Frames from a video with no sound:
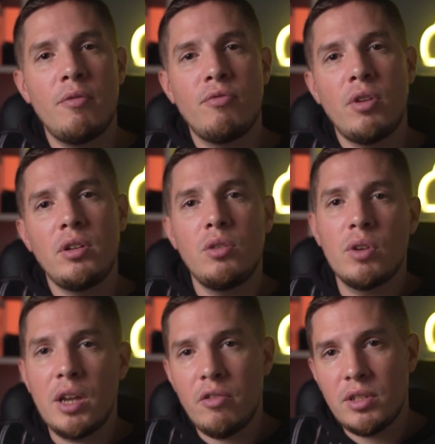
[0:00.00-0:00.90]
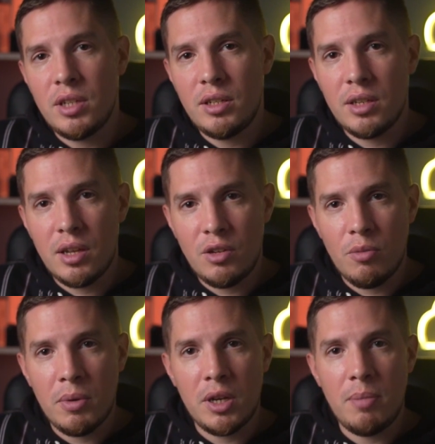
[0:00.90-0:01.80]
up front, you're guaranteed to get
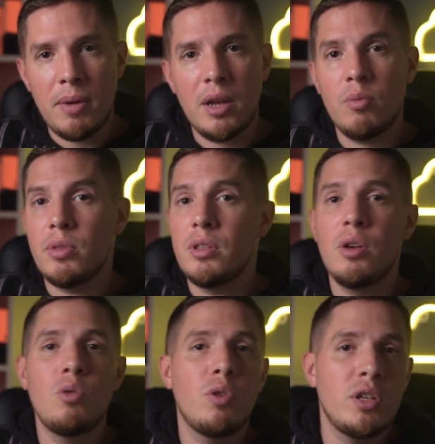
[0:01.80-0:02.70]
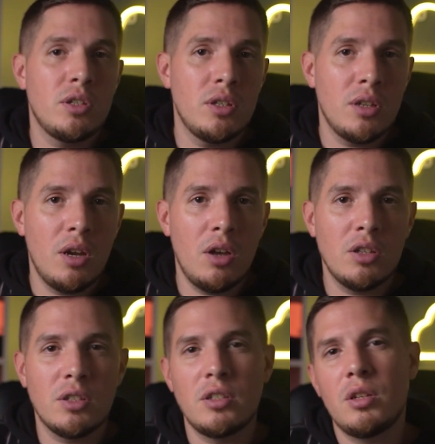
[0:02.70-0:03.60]
your money back with no questions
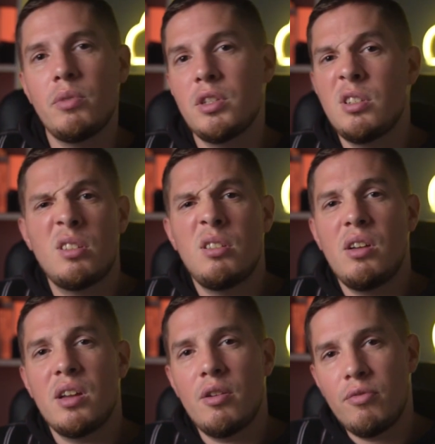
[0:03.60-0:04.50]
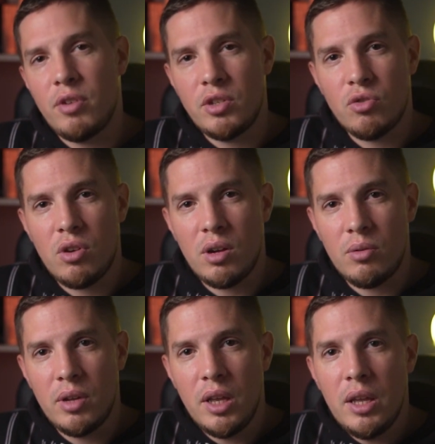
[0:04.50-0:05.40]
asked, so it's just like a free trial.